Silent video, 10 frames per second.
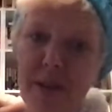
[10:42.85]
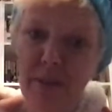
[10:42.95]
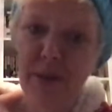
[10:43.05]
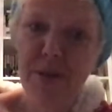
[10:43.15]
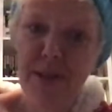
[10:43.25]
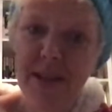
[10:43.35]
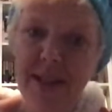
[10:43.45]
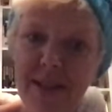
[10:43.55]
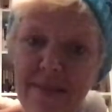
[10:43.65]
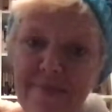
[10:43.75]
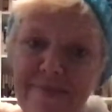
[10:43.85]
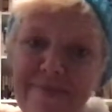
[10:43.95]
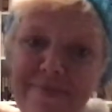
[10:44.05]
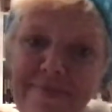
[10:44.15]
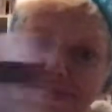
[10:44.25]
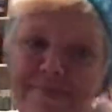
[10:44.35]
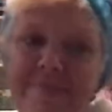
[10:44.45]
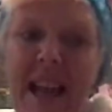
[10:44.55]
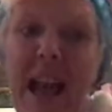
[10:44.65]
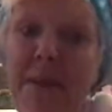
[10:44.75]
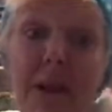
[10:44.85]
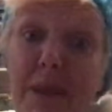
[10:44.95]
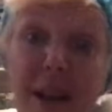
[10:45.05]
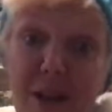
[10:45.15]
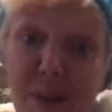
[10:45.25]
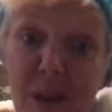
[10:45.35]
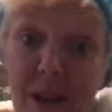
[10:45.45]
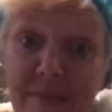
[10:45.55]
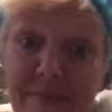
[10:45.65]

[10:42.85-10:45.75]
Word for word: on Pinterest and maybe elsewhere.